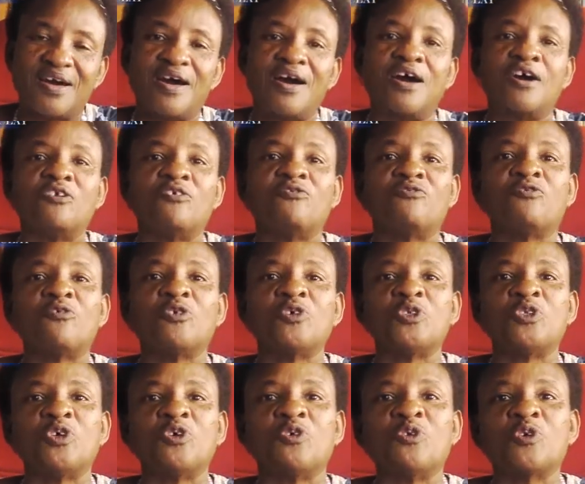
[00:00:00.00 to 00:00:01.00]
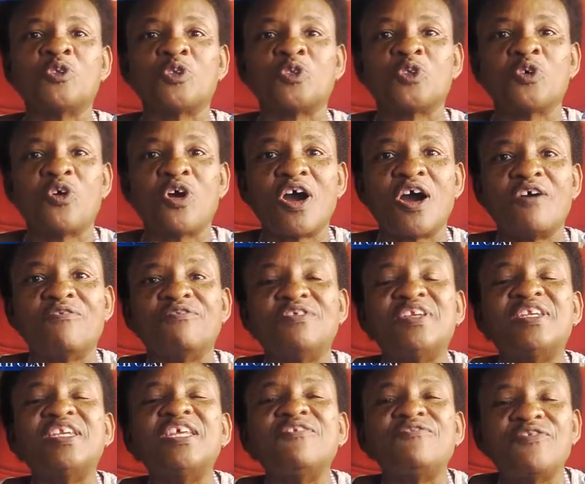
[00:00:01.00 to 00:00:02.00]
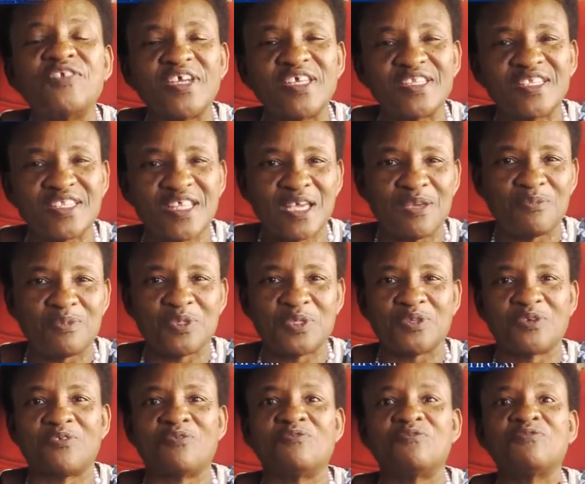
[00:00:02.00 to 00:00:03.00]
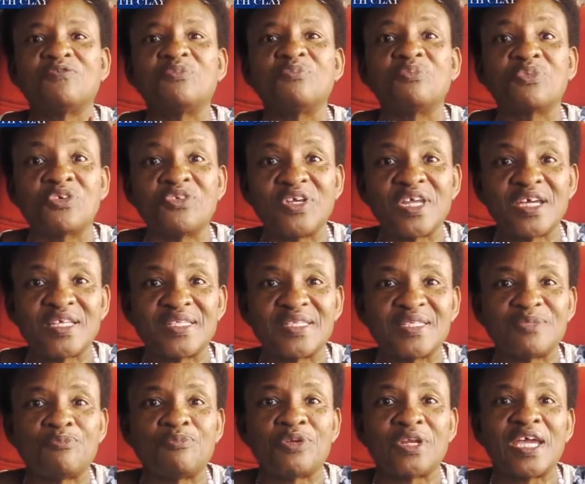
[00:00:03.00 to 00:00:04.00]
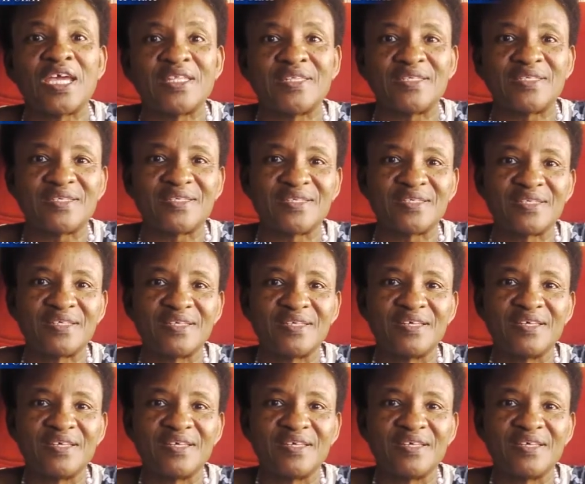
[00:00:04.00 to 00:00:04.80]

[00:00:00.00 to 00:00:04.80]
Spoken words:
And of course you also have different types of products, plates,